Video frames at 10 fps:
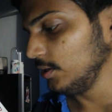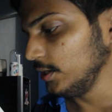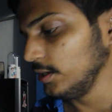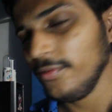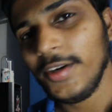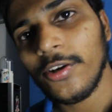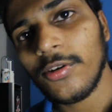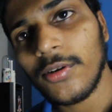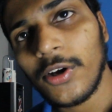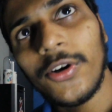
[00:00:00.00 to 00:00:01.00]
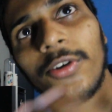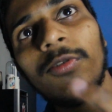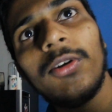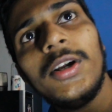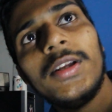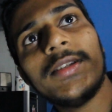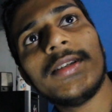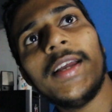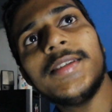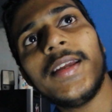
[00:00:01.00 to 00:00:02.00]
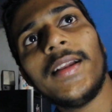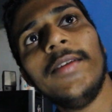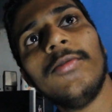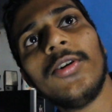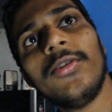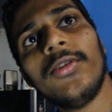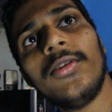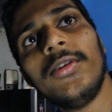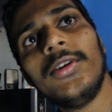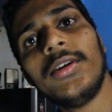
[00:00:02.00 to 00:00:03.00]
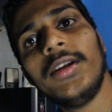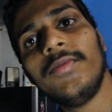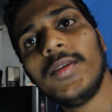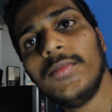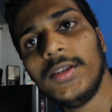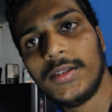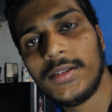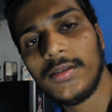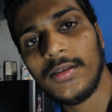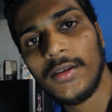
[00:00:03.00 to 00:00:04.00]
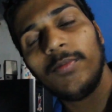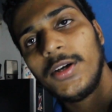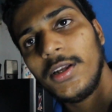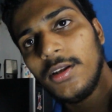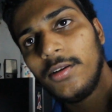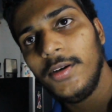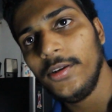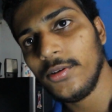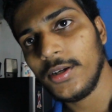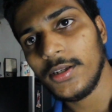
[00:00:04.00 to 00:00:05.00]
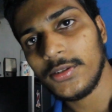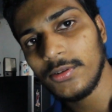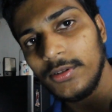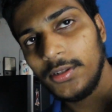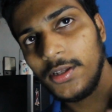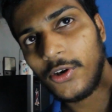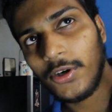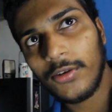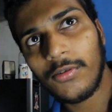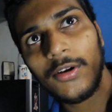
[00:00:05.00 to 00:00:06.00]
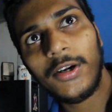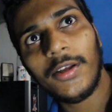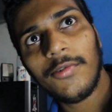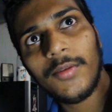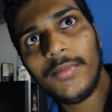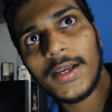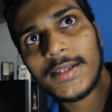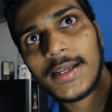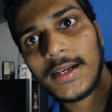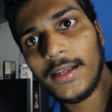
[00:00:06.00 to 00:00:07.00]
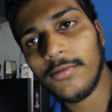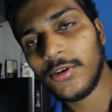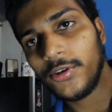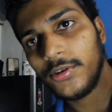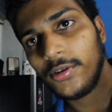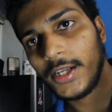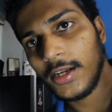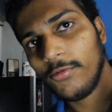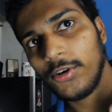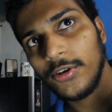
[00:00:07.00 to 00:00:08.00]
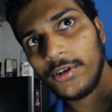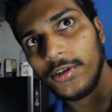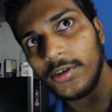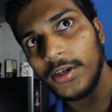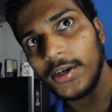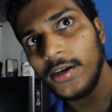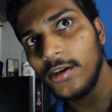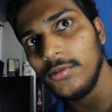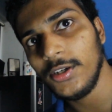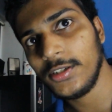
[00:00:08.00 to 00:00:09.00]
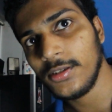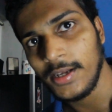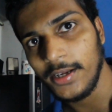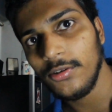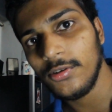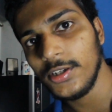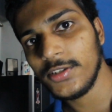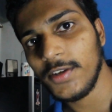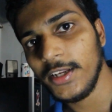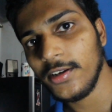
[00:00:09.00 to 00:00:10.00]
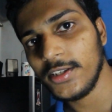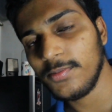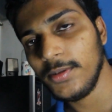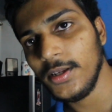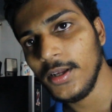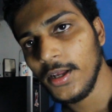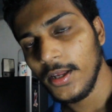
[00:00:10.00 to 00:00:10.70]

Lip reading: the audio quality is exactly what you're hearing from this particular video, okay. So the audio quality will be exactly what you're hearing right now. I know it is very crispy